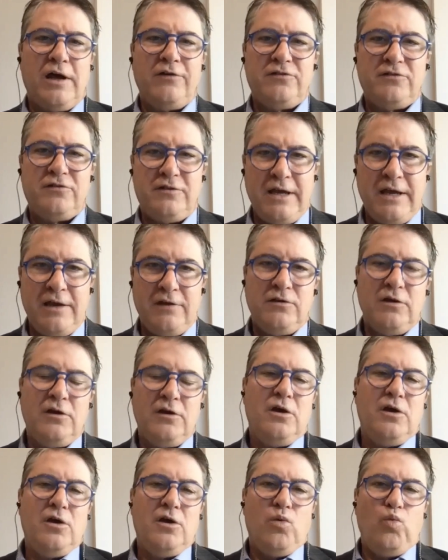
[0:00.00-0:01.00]
state,
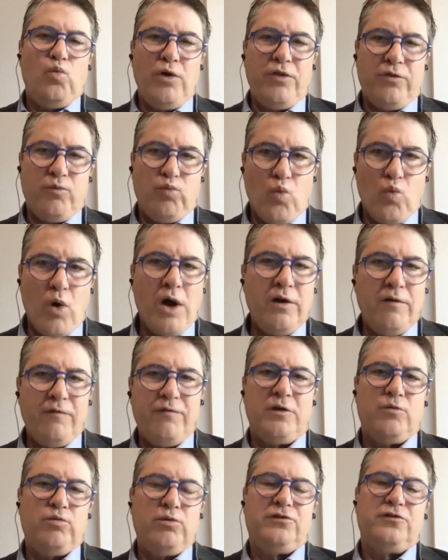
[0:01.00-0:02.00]
with one of
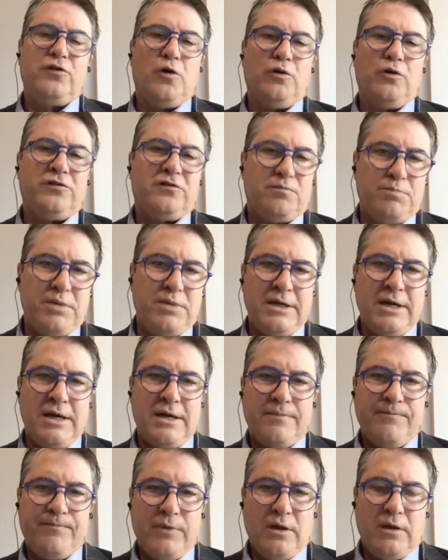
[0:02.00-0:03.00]
the results
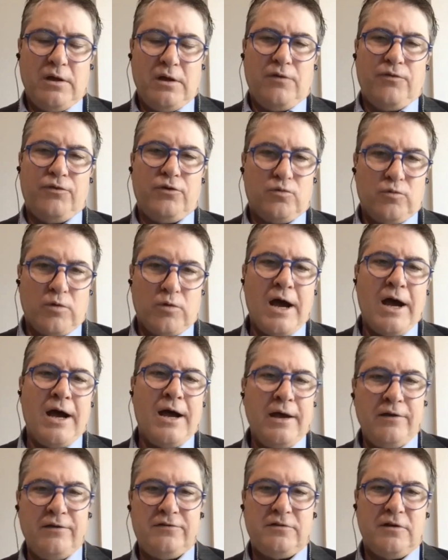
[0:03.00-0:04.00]
being the
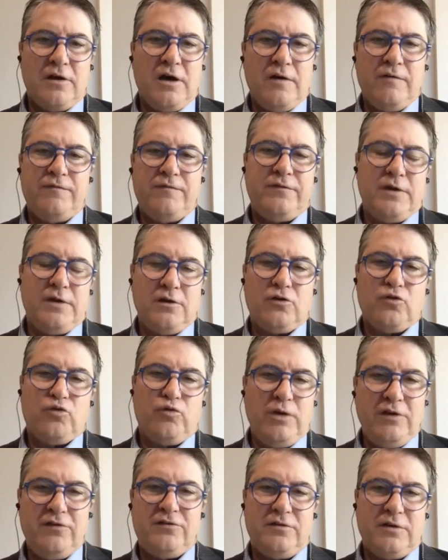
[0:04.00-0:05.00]
rise of
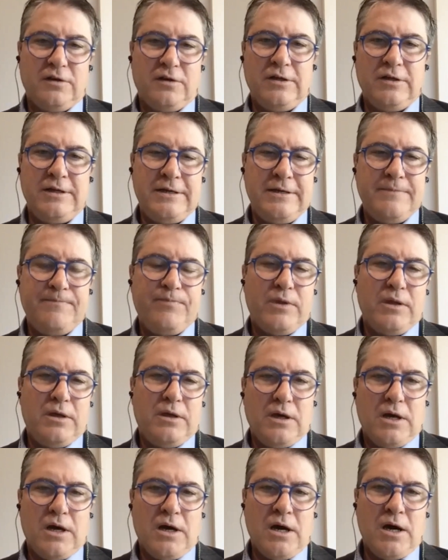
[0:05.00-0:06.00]
increasingly
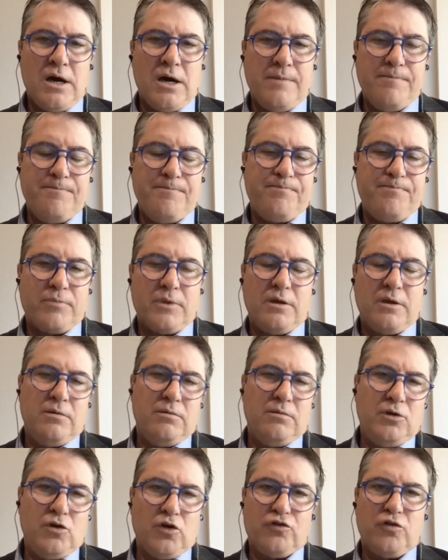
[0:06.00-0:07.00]

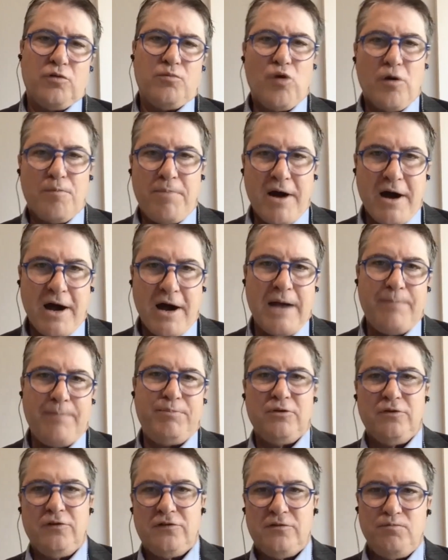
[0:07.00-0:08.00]
sort of more
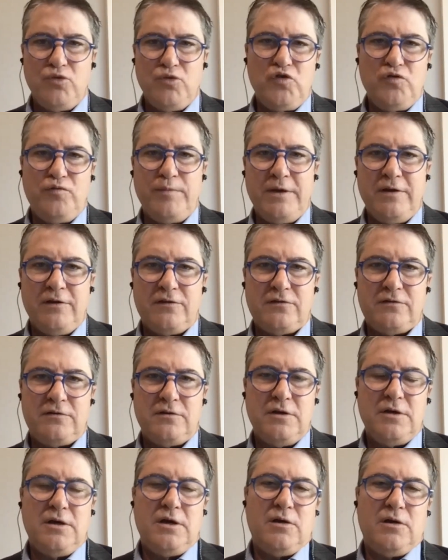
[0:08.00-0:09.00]
populist movements
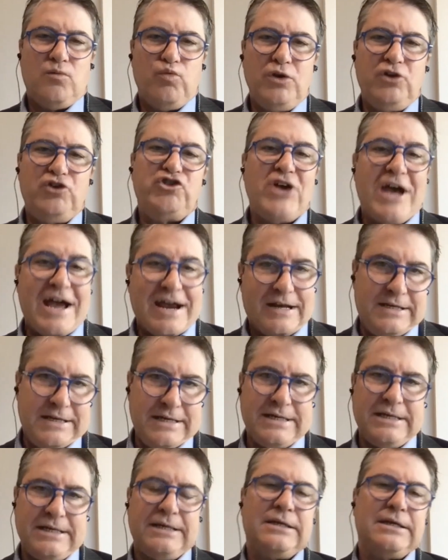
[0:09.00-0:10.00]

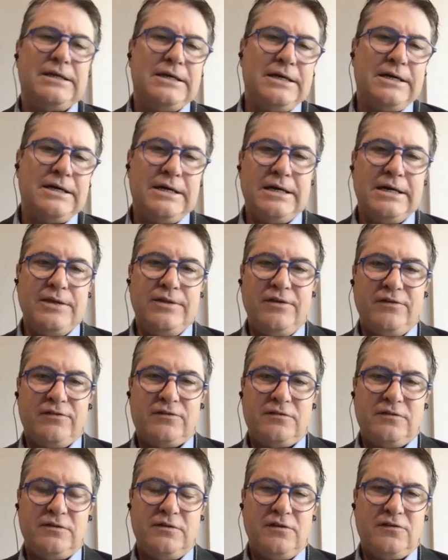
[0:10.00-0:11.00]
rejecting
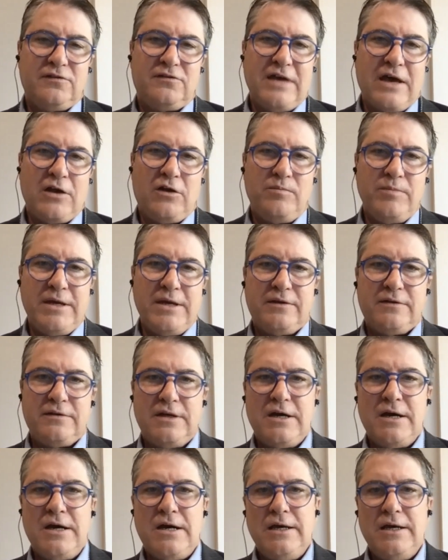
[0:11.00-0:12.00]
this settlement
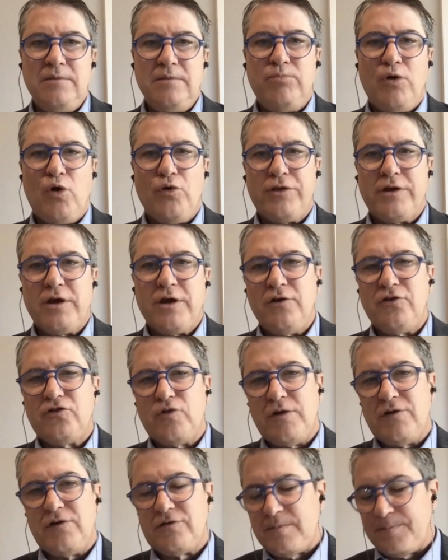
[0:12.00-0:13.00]
in both
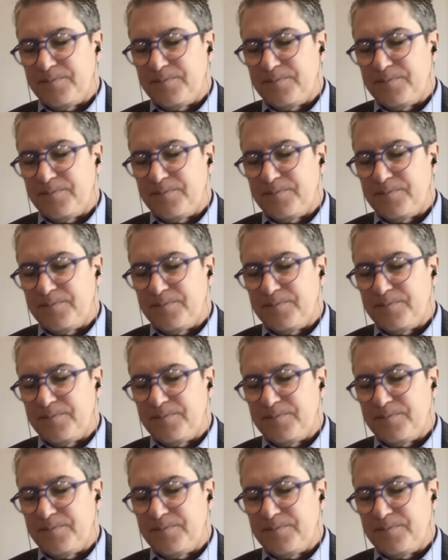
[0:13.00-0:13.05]
countries.